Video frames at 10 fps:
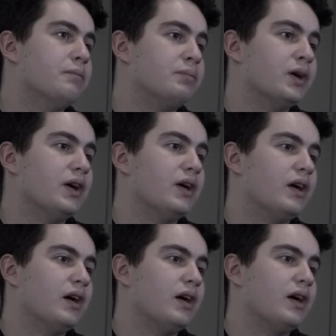But
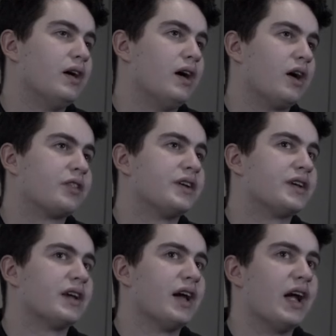I
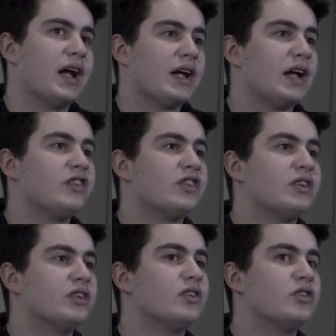think it
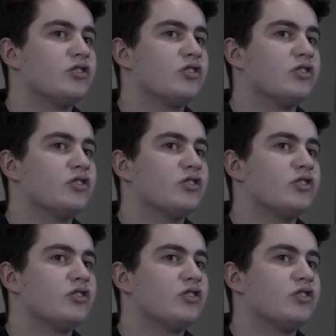isn't